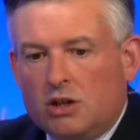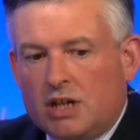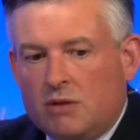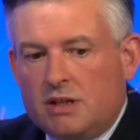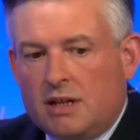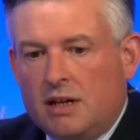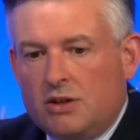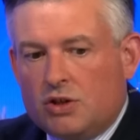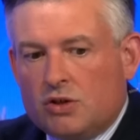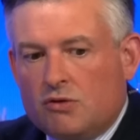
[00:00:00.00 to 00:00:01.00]
Shouted at
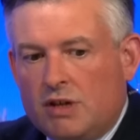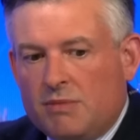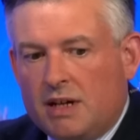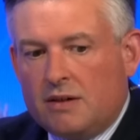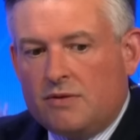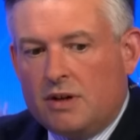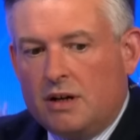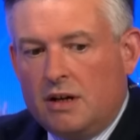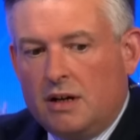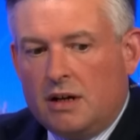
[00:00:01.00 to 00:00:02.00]
and screamed at
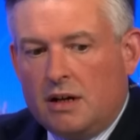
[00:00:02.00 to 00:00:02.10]
for